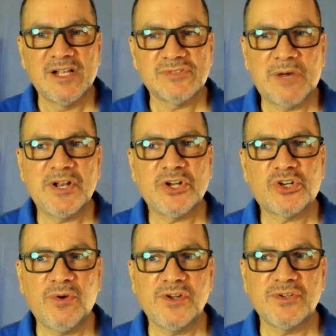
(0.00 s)
So I want to
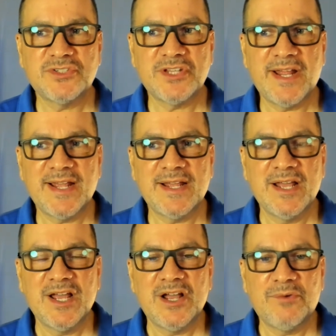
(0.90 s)
encourage you today
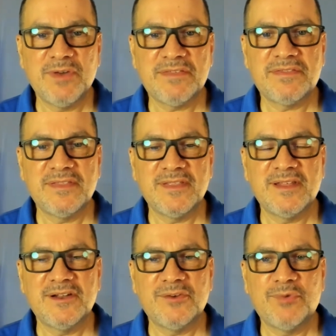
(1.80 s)
with
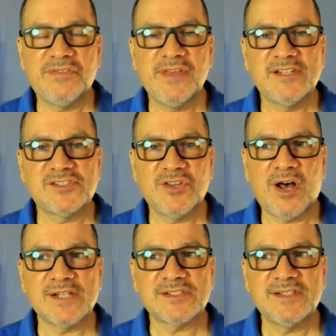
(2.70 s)
these
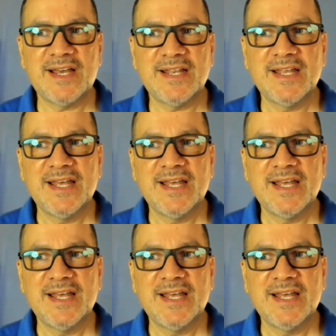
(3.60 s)
thoughts that